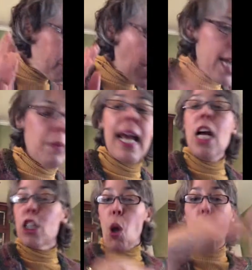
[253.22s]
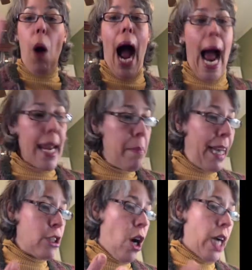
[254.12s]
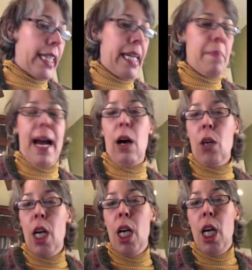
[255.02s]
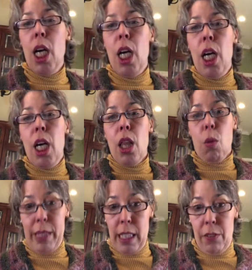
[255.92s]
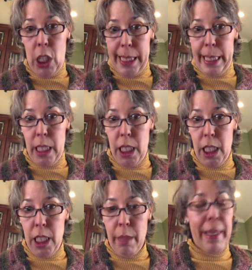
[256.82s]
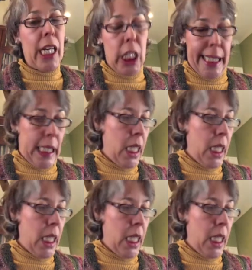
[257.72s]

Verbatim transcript: anyway so why am i talking about the wizard of oz because